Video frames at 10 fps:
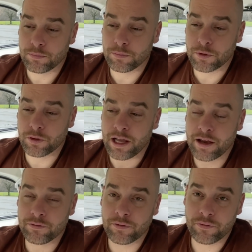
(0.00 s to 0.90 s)
You'll
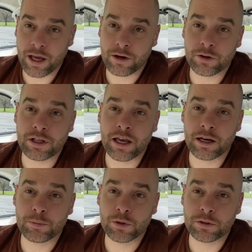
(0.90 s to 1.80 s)
have the fat on the
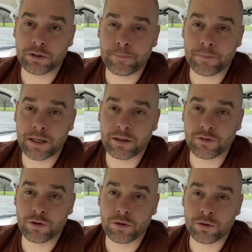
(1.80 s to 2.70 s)
animal, and it's
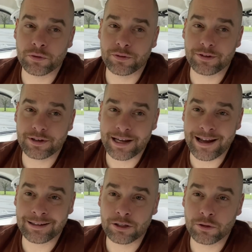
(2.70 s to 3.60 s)
called
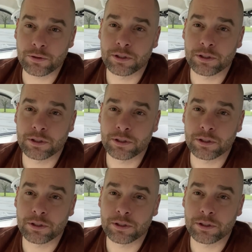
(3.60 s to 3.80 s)
tallow.